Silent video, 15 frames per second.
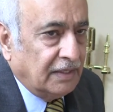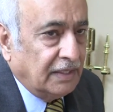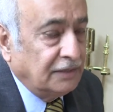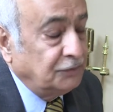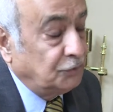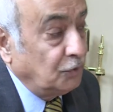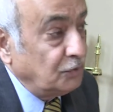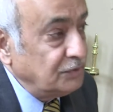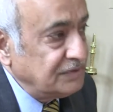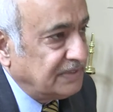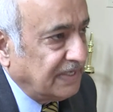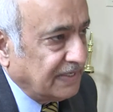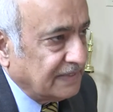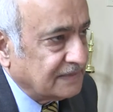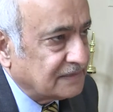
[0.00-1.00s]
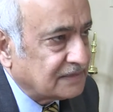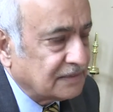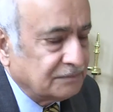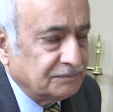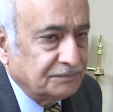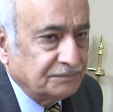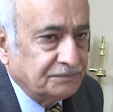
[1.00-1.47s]
In those
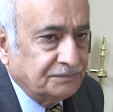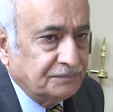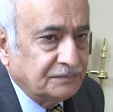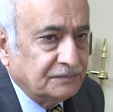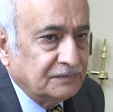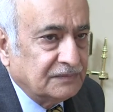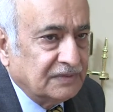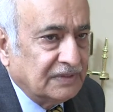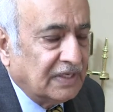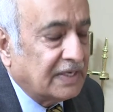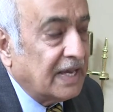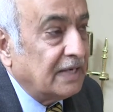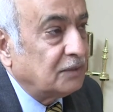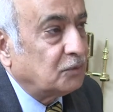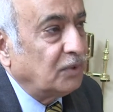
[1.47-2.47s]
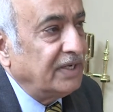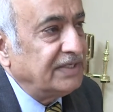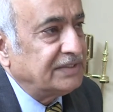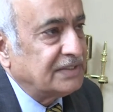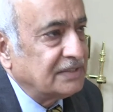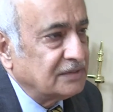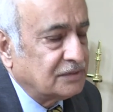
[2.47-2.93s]
days, the
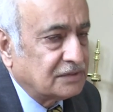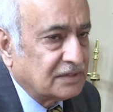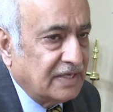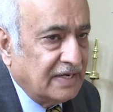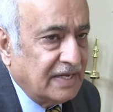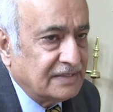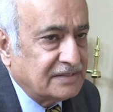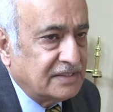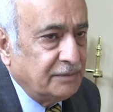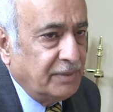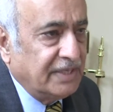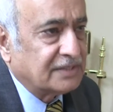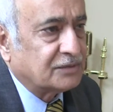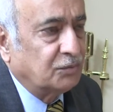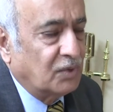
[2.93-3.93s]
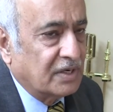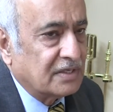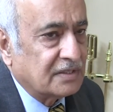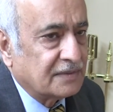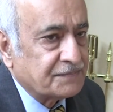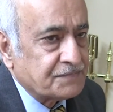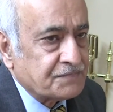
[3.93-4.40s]
calculations and estimates
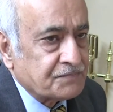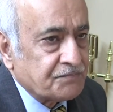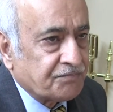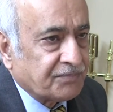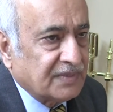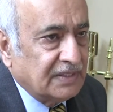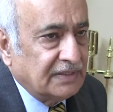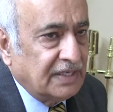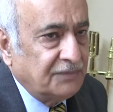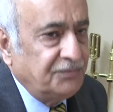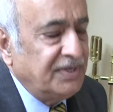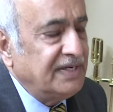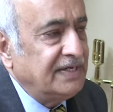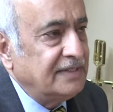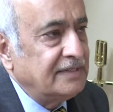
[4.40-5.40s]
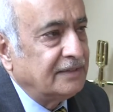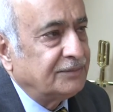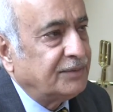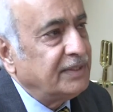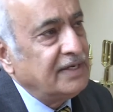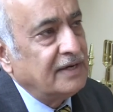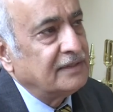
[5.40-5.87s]
were that we needed
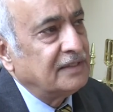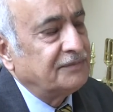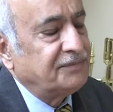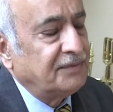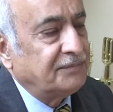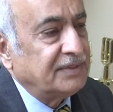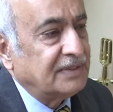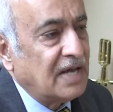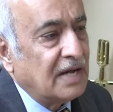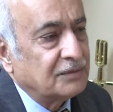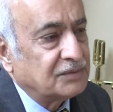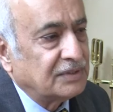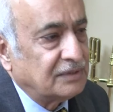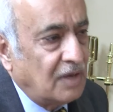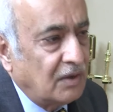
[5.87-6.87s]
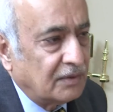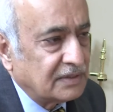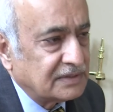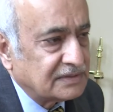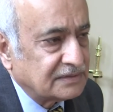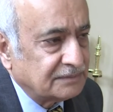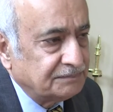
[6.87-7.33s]

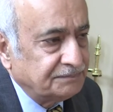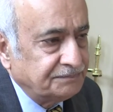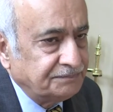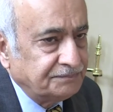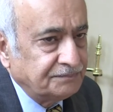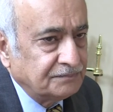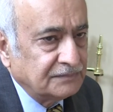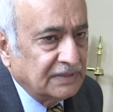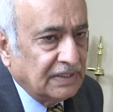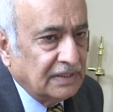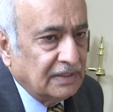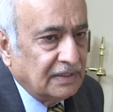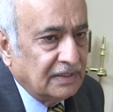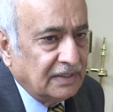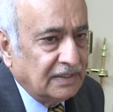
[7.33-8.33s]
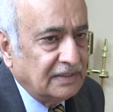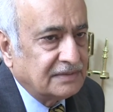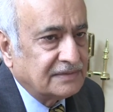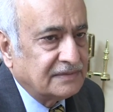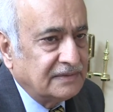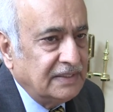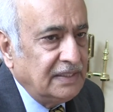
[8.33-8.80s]
$350,000. It
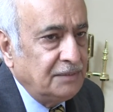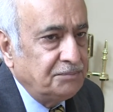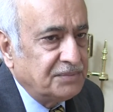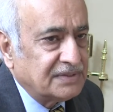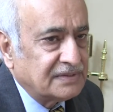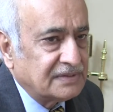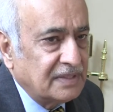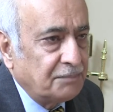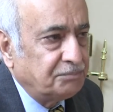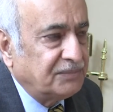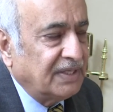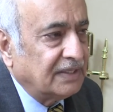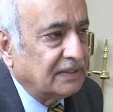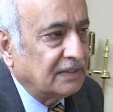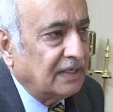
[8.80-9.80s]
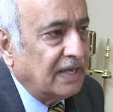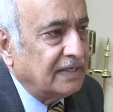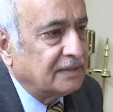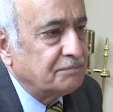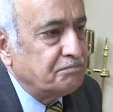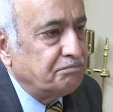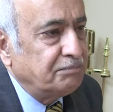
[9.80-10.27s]
seemed something
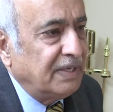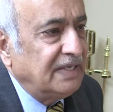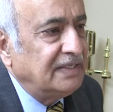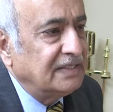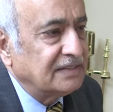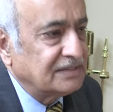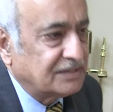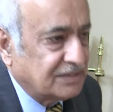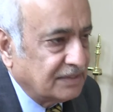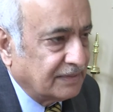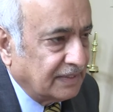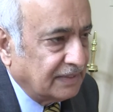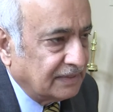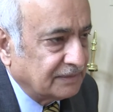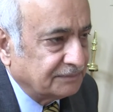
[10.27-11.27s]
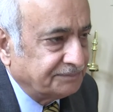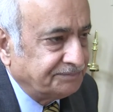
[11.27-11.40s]
like millions today